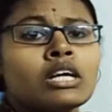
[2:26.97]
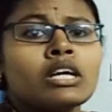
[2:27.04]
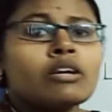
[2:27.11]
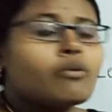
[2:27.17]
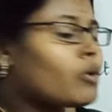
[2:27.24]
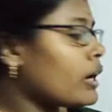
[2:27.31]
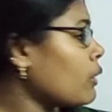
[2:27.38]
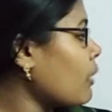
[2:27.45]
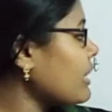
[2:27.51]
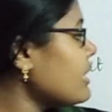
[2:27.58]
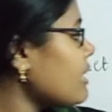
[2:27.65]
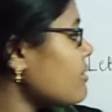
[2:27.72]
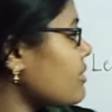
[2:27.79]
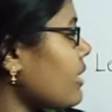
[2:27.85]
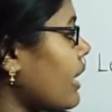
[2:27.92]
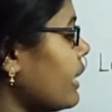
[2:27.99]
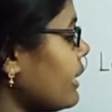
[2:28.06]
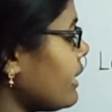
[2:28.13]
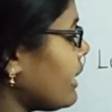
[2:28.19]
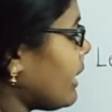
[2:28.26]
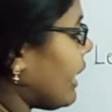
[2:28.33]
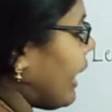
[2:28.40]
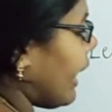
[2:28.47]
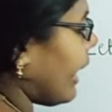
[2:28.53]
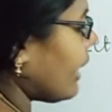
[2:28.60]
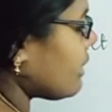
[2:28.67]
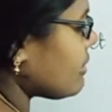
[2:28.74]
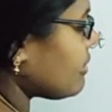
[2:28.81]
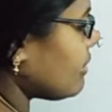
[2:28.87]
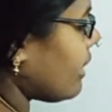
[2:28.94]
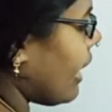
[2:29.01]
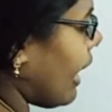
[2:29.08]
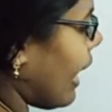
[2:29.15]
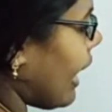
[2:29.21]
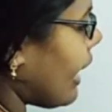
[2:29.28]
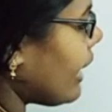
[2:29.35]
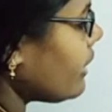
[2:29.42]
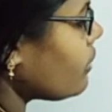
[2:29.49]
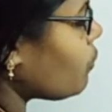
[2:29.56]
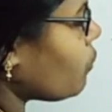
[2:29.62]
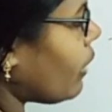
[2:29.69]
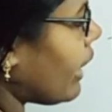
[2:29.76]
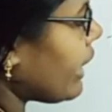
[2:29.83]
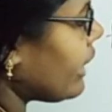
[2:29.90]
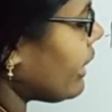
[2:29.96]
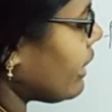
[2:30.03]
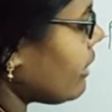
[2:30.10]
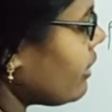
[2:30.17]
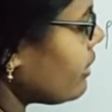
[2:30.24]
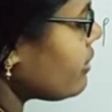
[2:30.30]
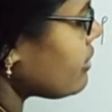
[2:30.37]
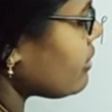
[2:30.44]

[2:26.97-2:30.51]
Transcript: what they said, x and y is,